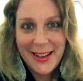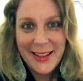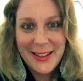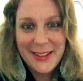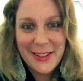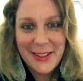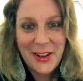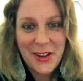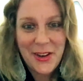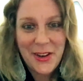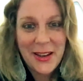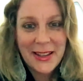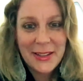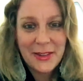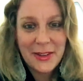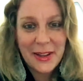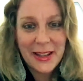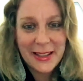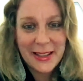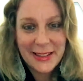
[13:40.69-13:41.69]
So
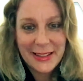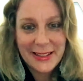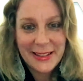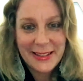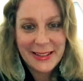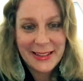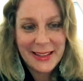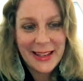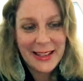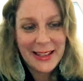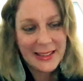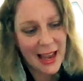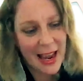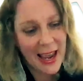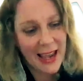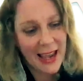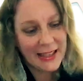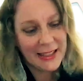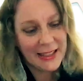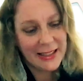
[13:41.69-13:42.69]
it
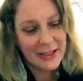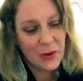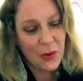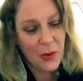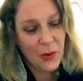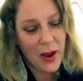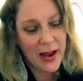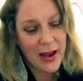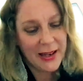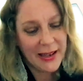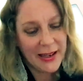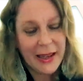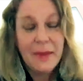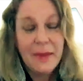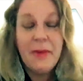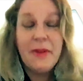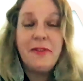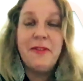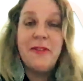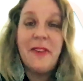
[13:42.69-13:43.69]
takes quite a
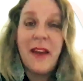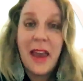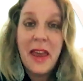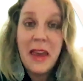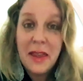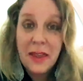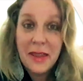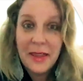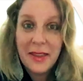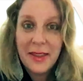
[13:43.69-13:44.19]
leap of faith